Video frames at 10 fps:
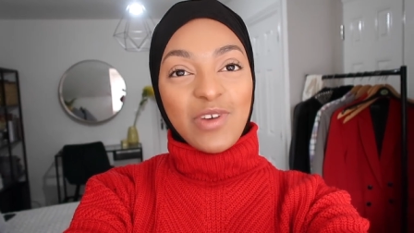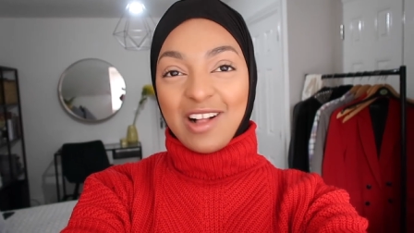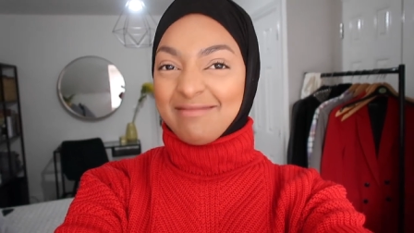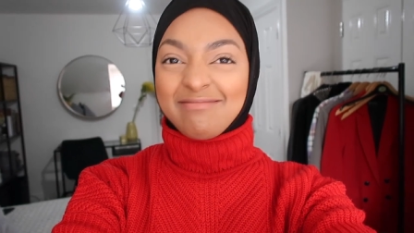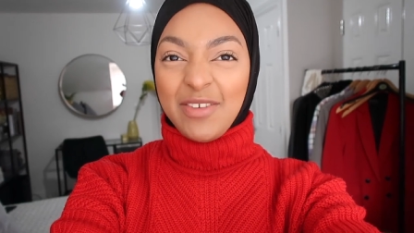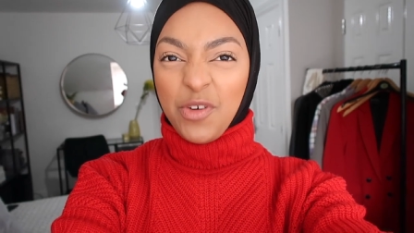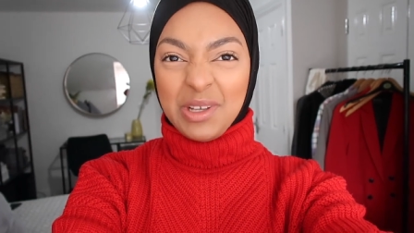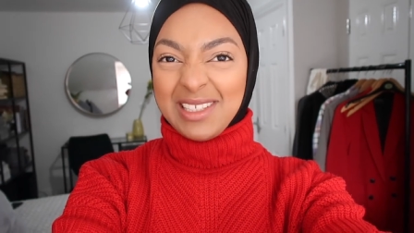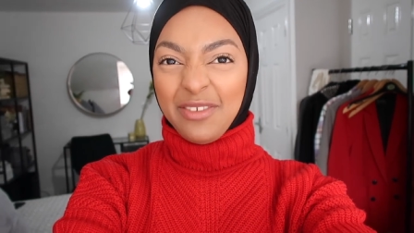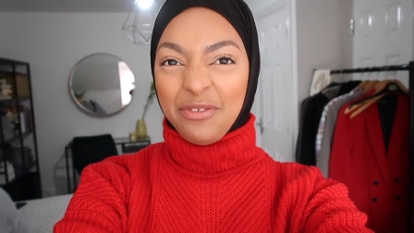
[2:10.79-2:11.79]
well, I've
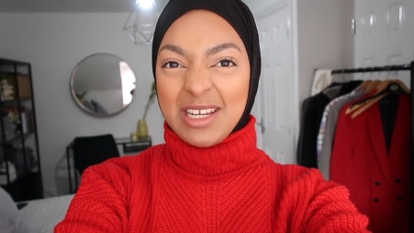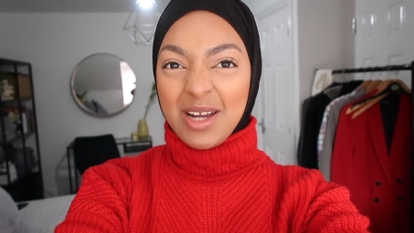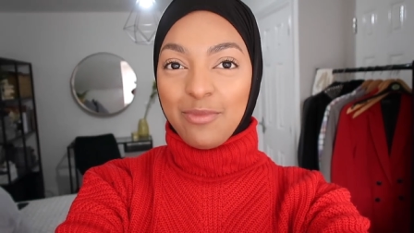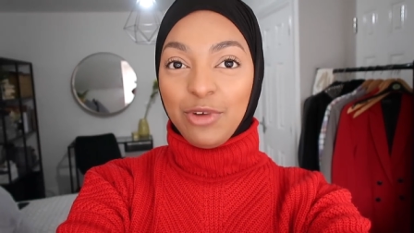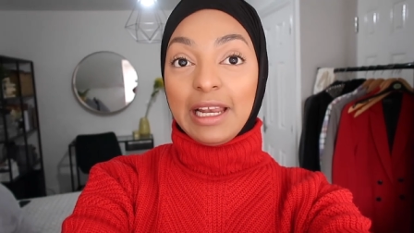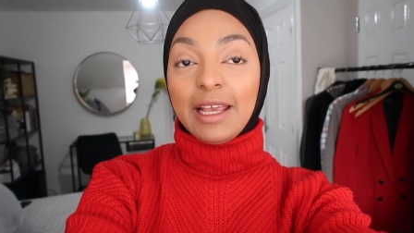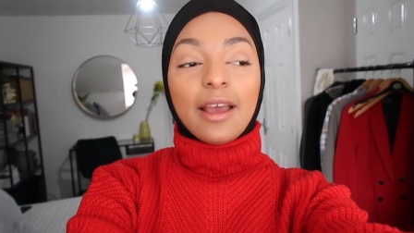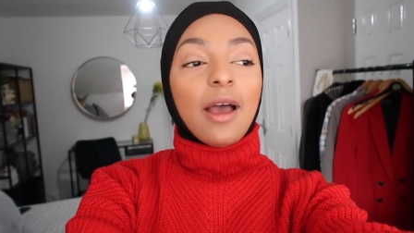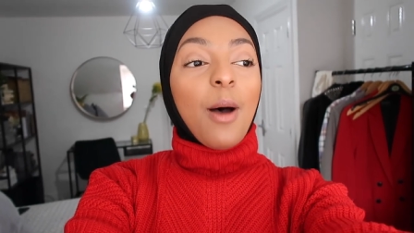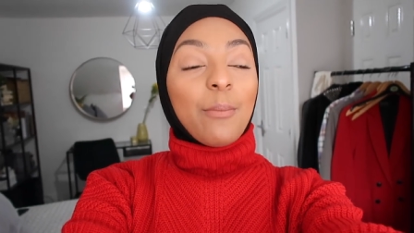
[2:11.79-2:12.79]
always had free time really,
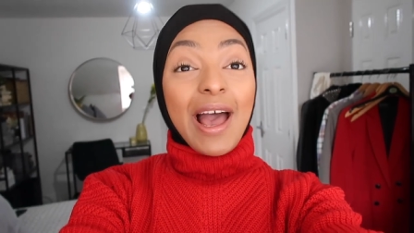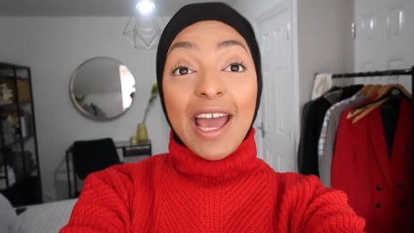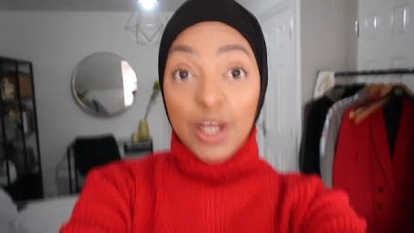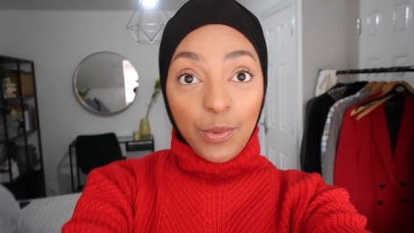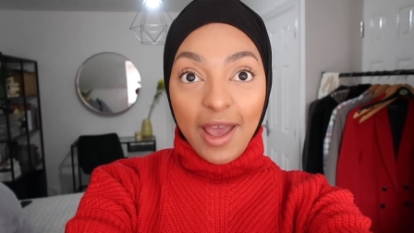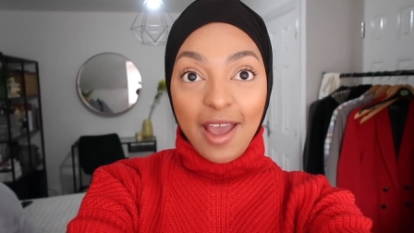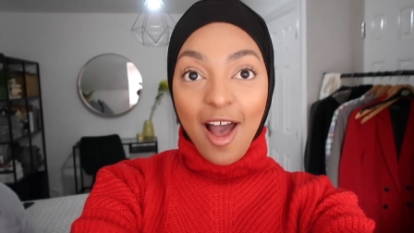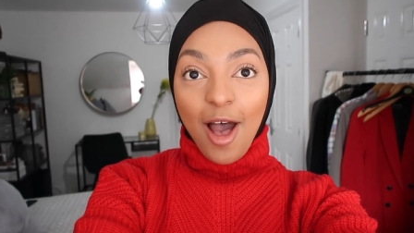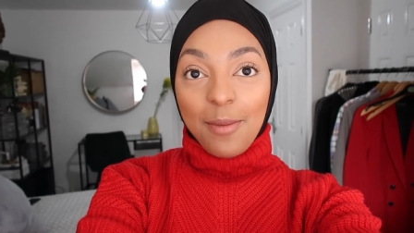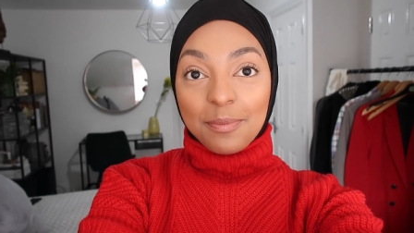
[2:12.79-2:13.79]
but anyway,
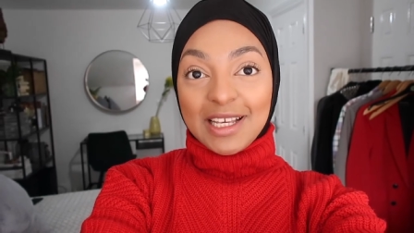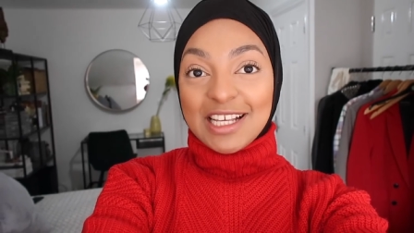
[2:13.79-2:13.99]
um,